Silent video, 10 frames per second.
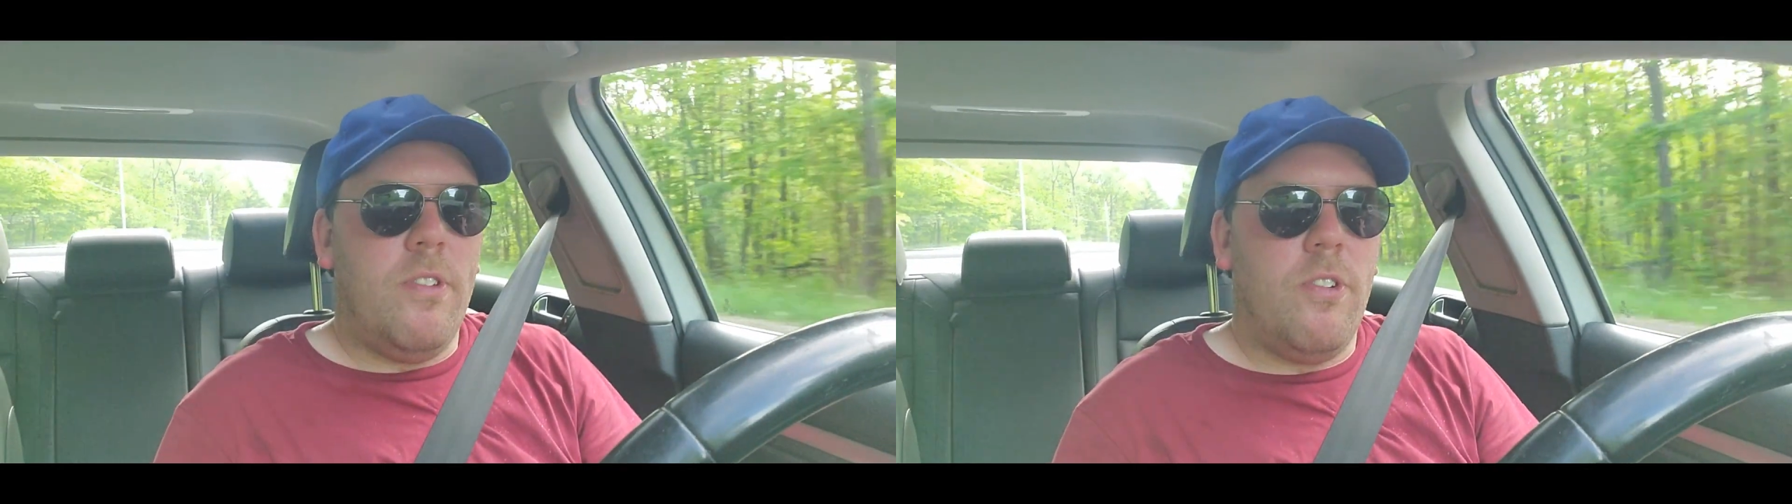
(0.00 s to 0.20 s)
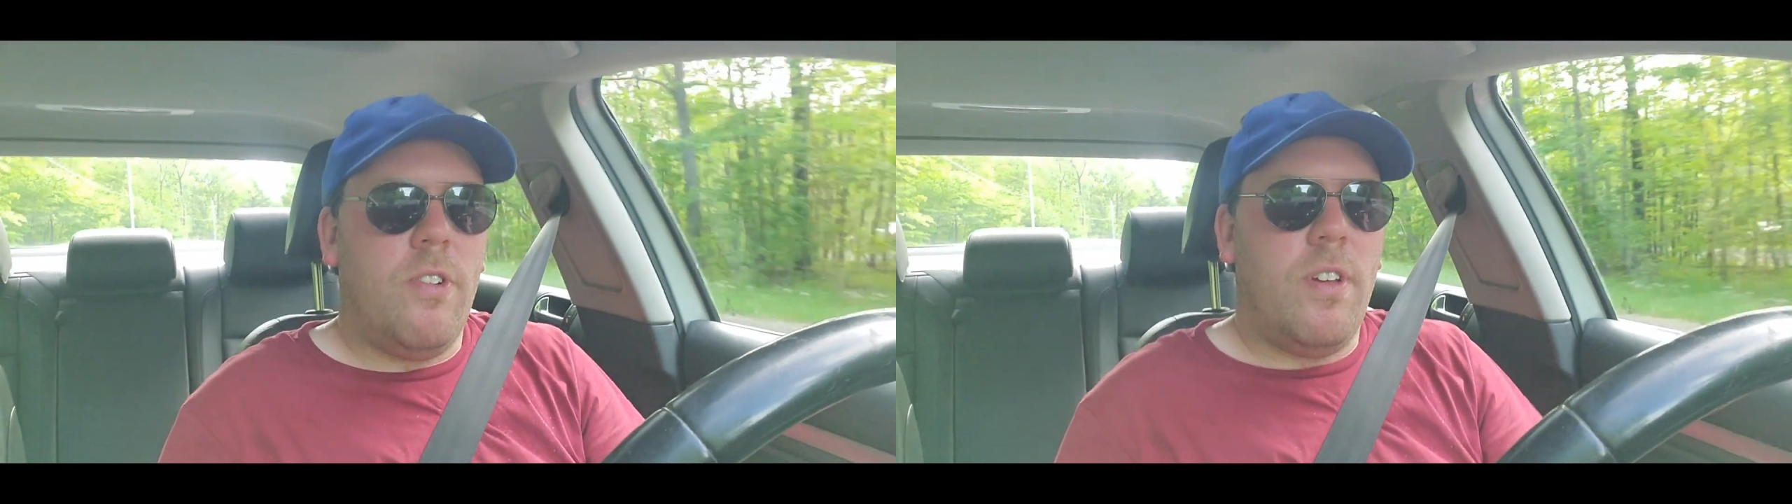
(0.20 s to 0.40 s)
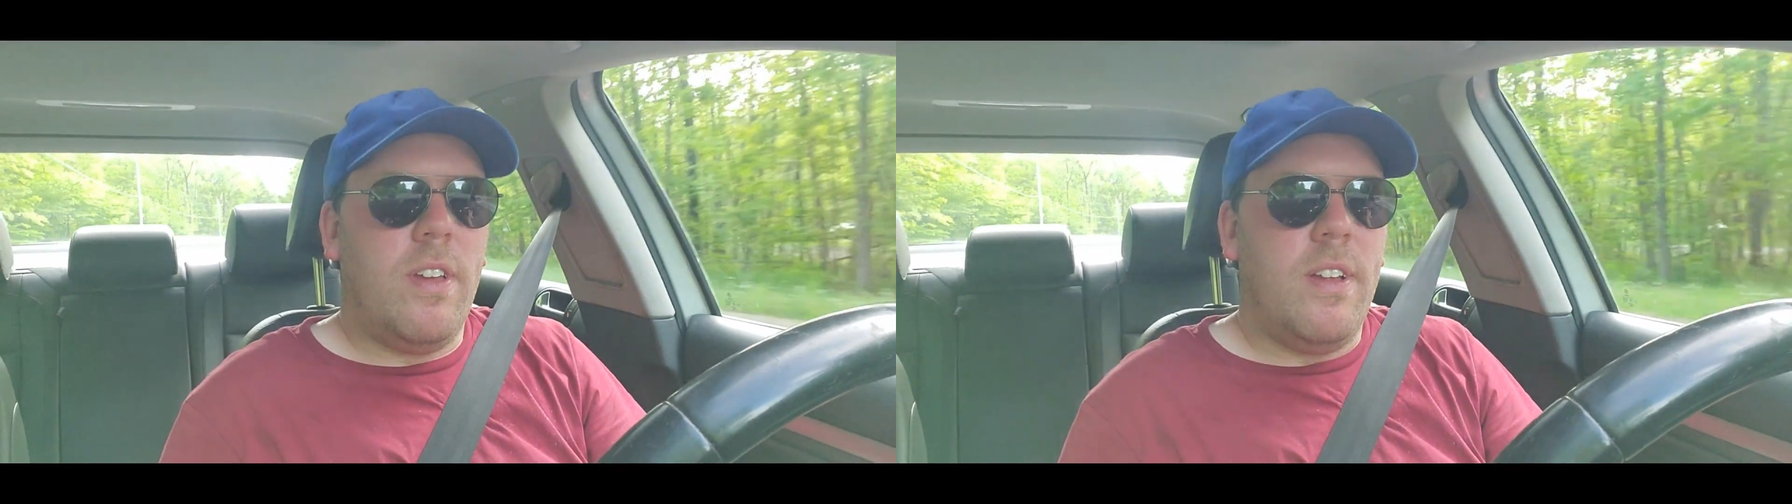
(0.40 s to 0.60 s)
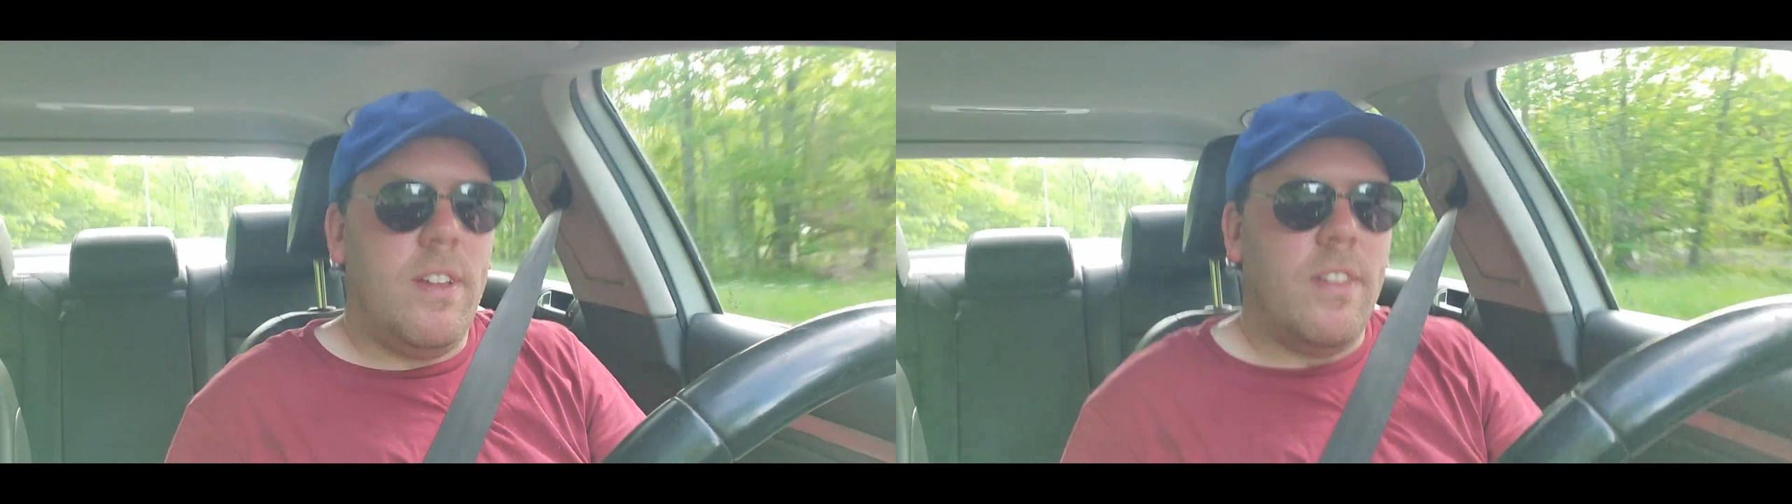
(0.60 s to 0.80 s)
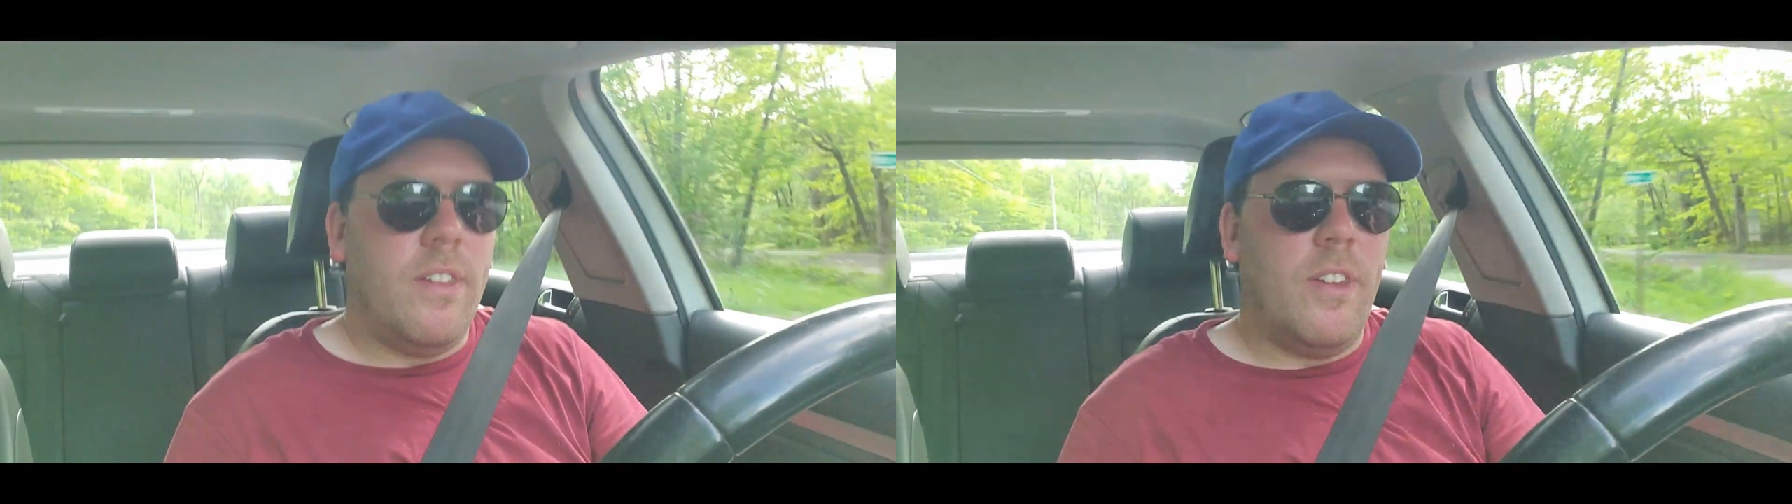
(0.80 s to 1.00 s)
enjoy
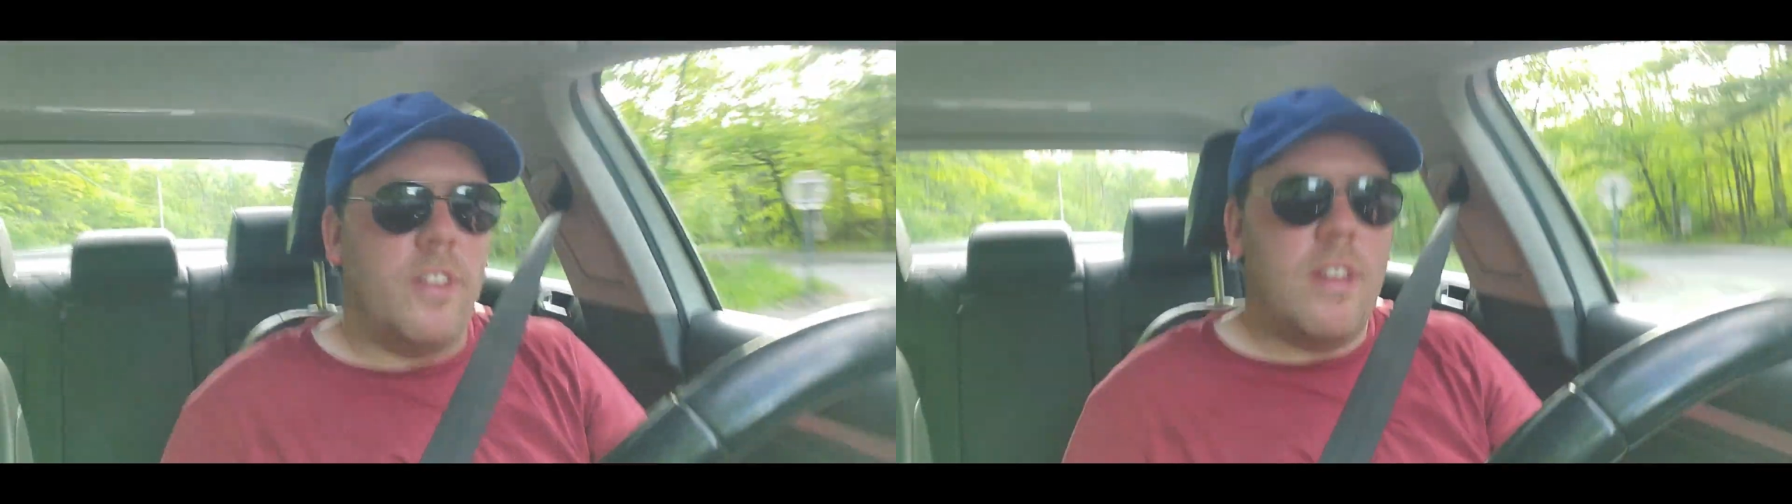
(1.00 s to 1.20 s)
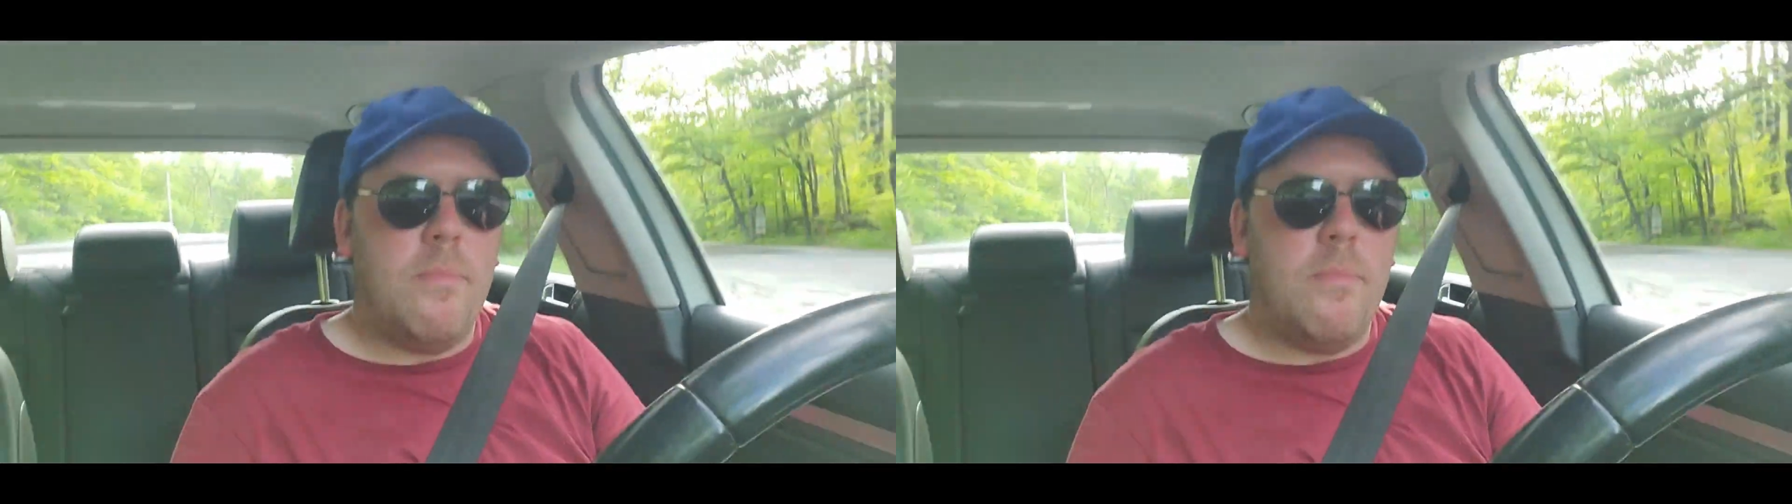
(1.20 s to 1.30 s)
the little